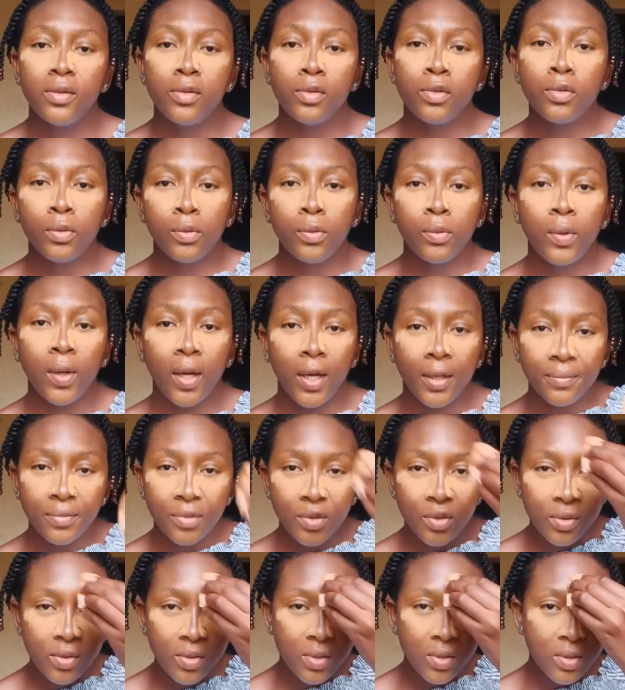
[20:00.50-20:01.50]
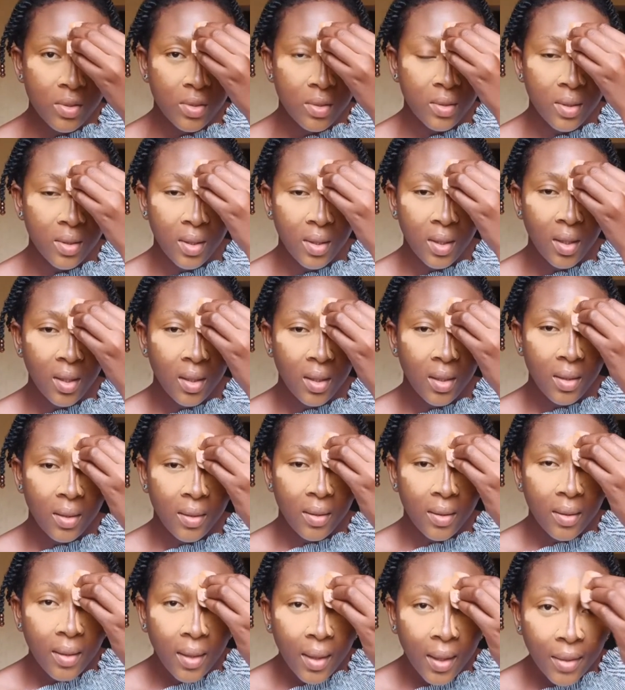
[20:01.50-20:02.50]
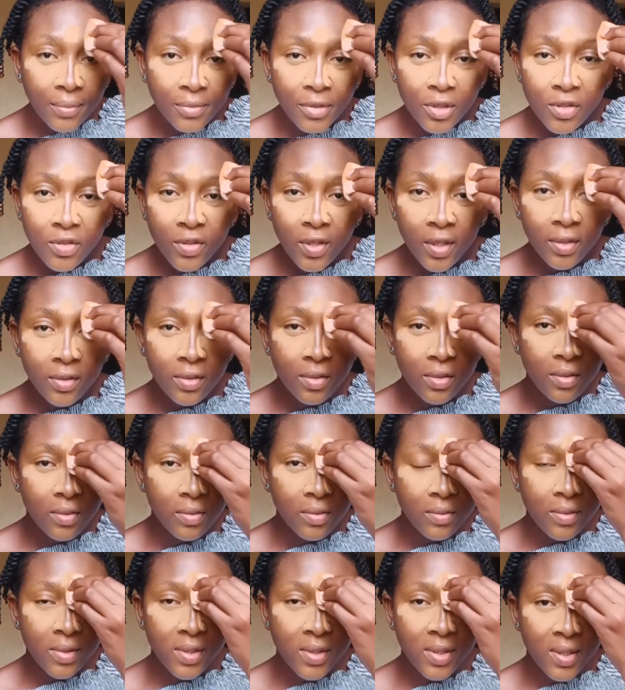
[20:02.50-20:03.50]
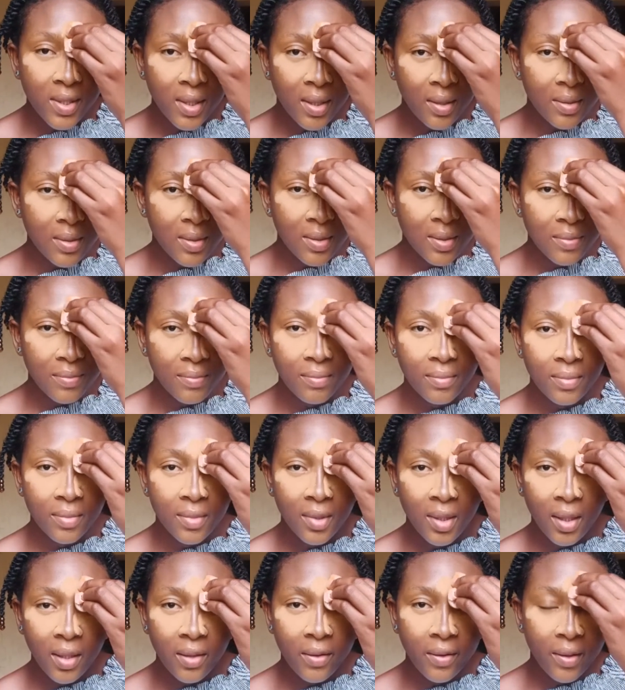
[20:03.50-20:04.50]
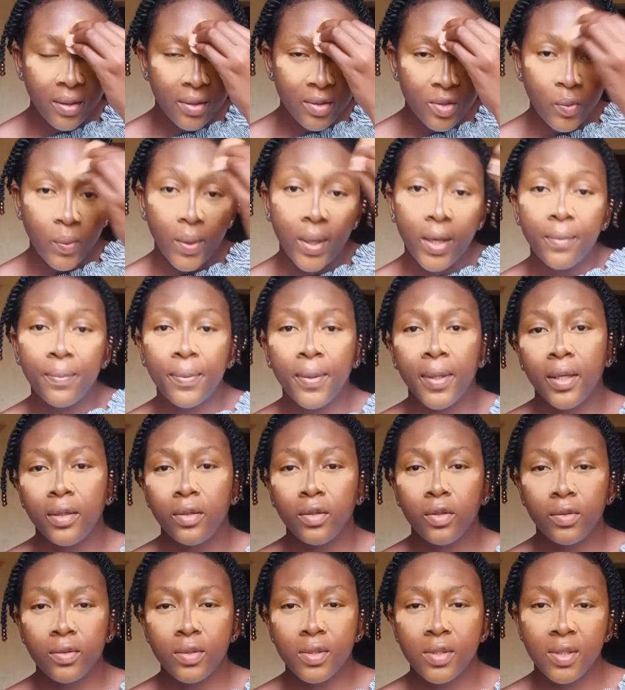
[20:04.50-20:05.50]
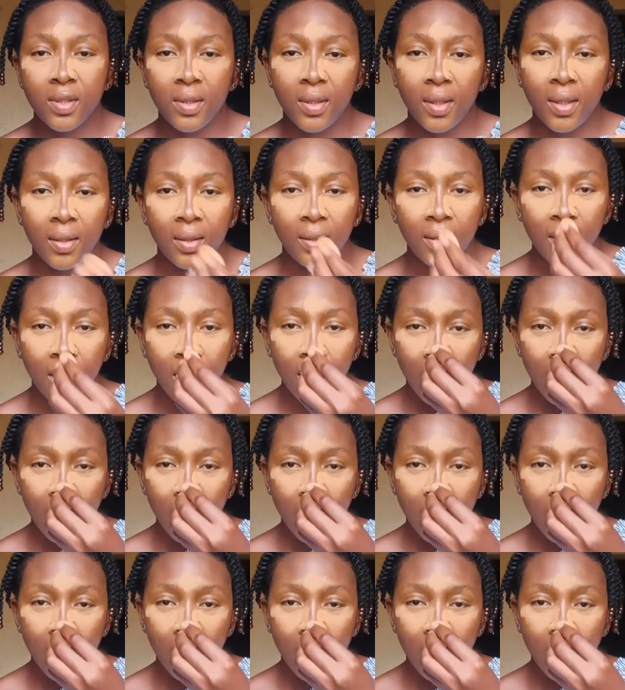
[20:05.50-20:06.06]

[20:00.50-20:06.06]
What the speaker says: so I'm just trying to set the areas where I applied concealer.